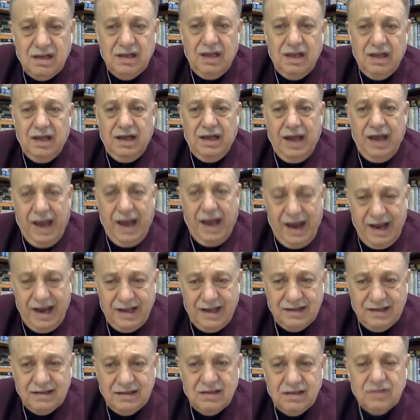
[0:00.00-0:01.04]

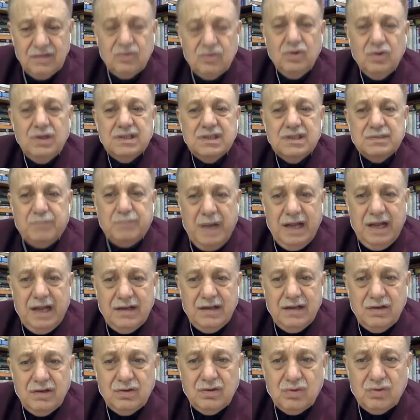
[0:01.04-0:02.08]
hand to
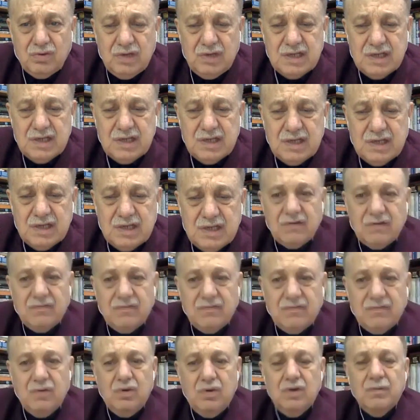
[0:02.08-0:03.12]
expand into this part of
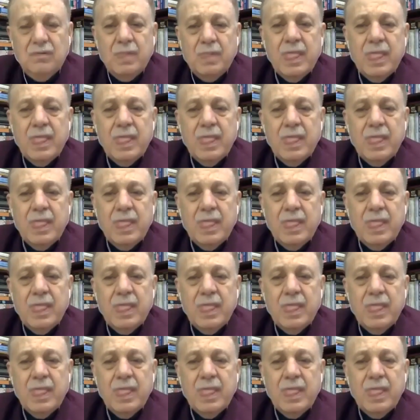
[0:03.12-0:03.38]
the world,